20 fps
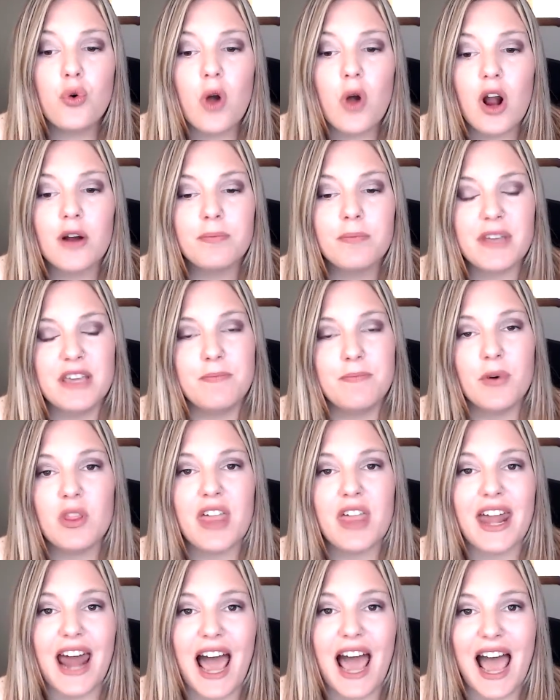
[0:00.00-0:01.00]
are people
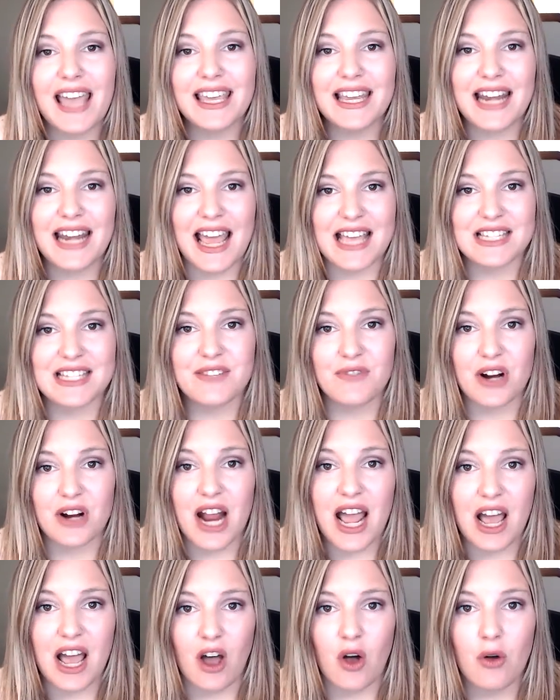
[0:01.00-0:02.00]
that I can ask for
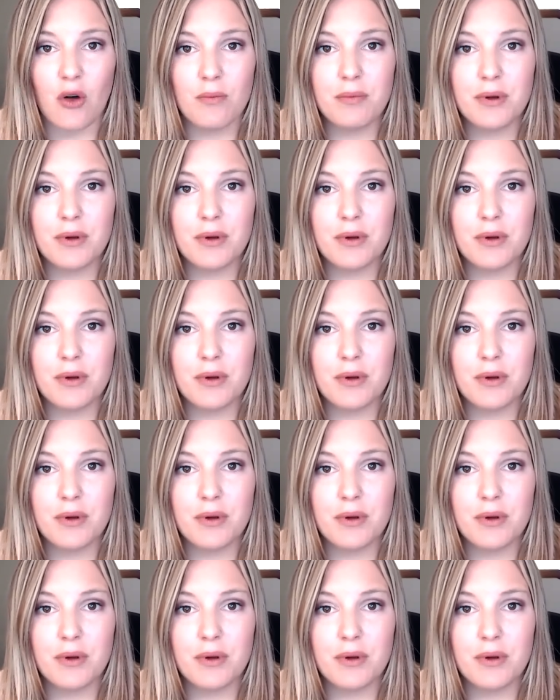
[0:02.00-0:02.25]
help?